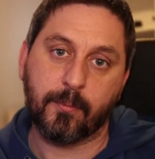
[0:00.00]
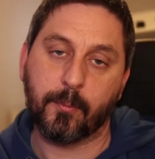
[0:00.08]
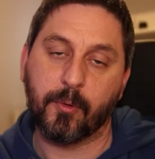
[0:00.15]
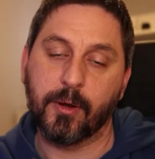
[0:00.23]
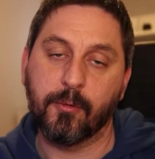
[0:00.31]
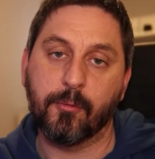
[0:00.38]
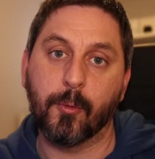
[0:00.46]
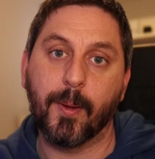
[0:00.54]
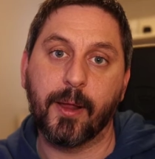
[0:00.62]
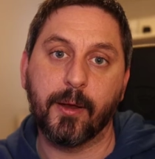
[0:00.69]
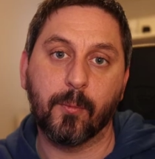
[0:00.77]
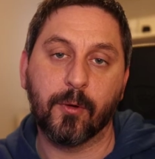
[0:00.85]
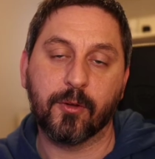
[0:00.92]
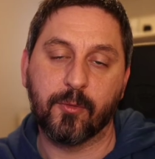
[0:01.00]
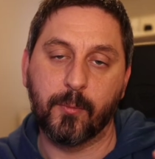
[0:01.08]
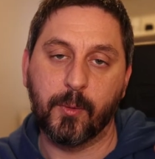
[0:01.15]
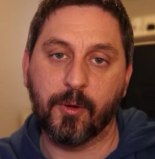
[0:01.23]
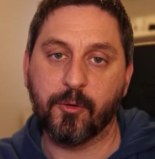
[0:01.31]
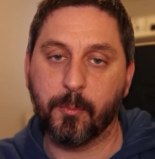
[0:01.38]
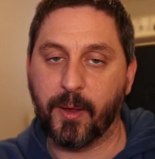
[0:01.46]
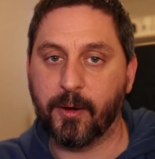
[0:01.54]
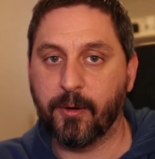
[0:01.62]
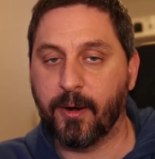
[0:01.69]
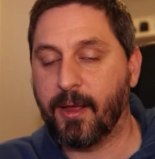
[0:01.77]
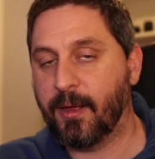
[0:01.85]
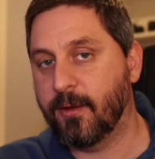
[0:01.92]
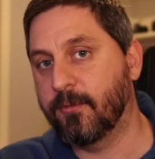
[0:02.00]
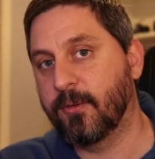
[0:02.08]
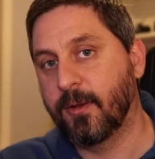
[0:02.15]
printing formatting works. It'd be much better to have